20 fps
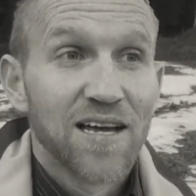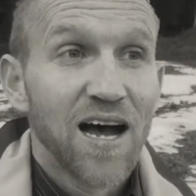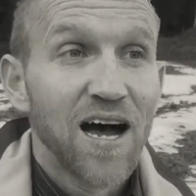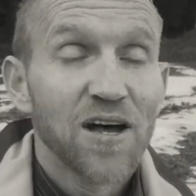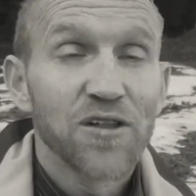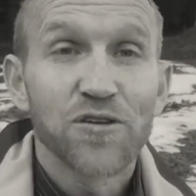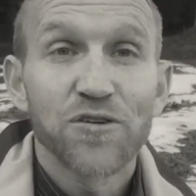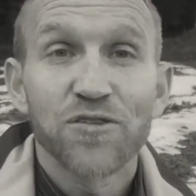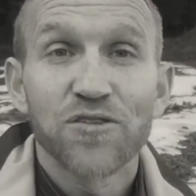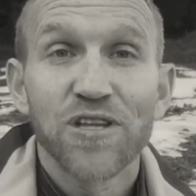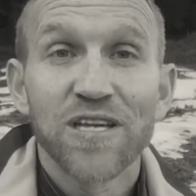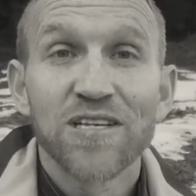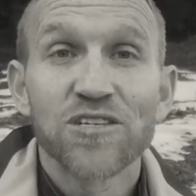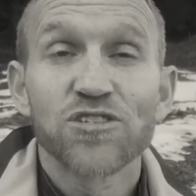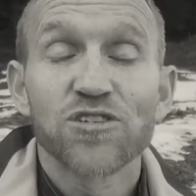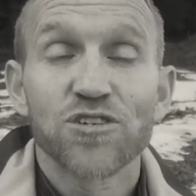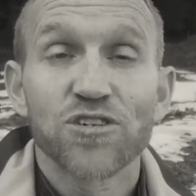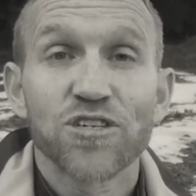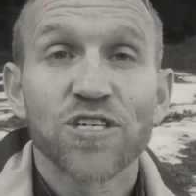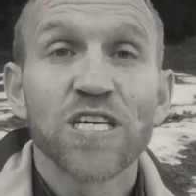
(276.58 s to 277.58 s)
other
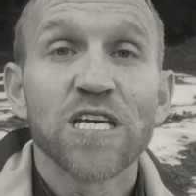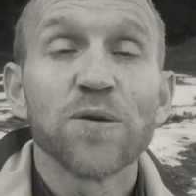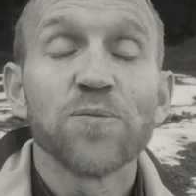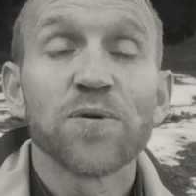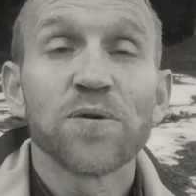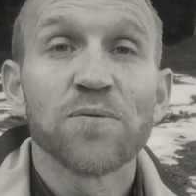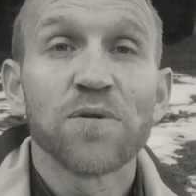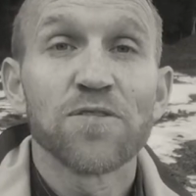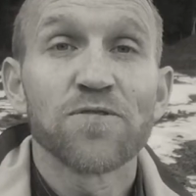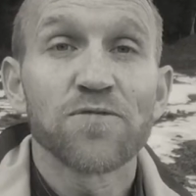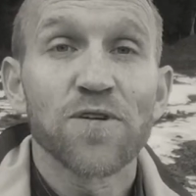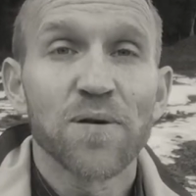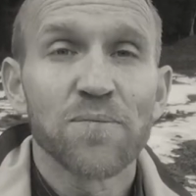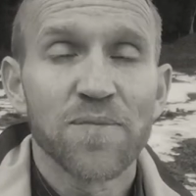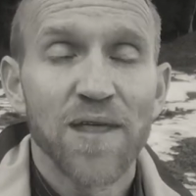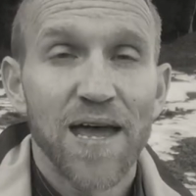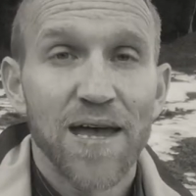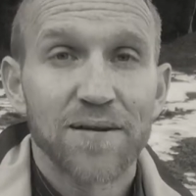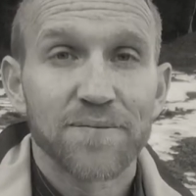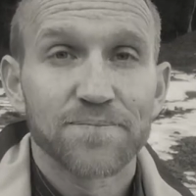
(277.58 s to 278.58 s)
things that are keeping me from
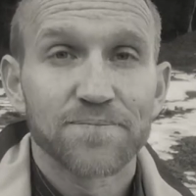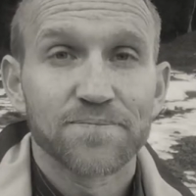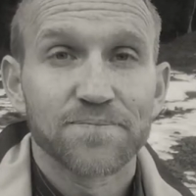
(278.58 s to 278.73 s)
that?